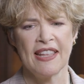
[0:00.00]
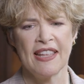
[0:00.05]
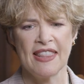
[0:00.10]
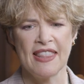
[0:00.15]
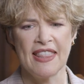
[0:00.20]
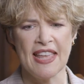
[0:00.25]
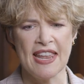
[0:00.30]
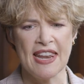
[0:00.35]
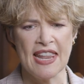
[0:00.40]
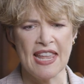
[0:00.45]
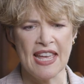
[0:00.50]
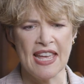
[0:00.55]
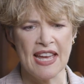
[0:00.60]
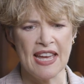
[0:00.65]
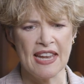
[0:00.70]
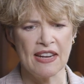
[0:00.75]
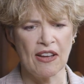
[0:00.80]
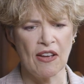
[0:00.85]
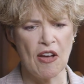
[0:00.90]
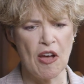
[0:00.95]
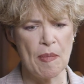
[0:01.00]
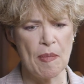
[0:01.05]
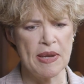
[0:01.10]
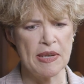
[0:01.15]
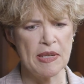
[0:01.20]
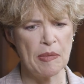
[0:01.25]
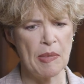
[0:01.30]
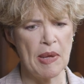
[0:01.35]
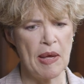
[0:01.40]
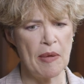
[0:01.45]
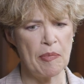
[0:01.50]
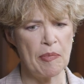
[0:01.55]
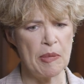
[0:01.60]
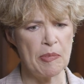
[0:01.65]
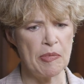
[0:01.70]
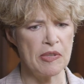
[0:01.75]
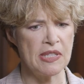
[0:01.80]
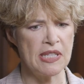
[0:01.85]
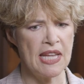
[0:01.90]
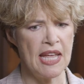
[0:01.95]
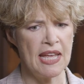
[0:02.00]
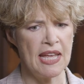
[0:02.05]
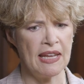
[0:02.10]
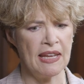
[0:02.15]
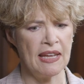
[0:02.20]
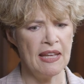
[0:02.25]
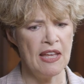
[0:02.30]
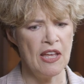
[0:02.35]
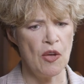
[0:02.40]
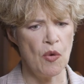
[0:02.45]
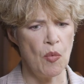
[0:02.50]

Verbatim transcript: Then they had a comment about people saying,